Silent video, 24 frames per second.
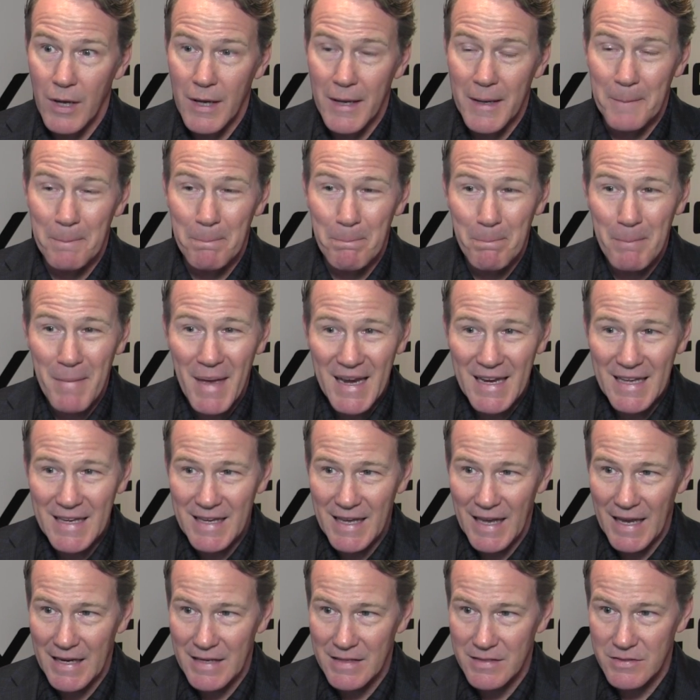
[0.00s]
in many
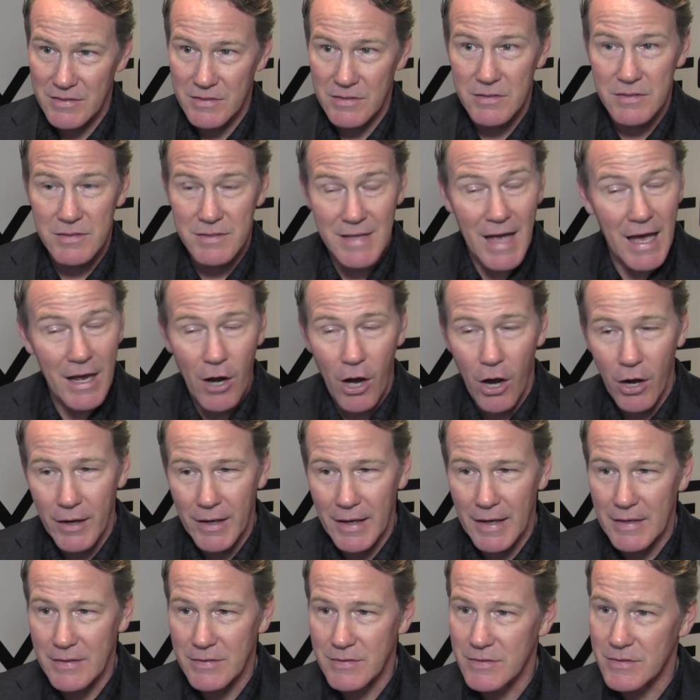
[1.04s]
cases, not all
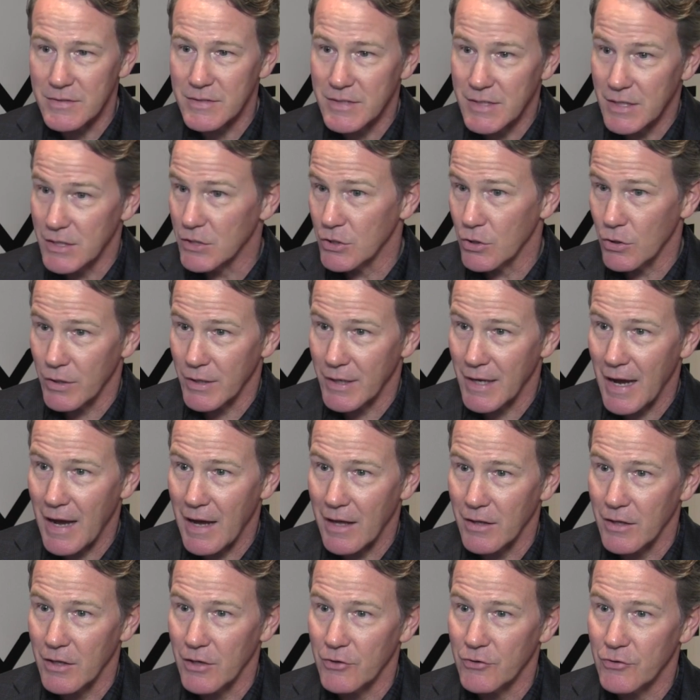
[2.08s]
cases, didn't go to
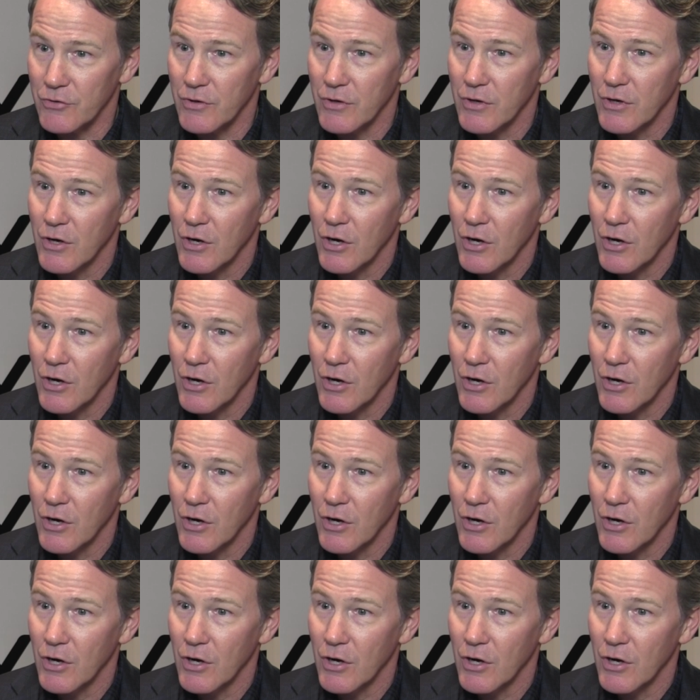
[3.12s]
college,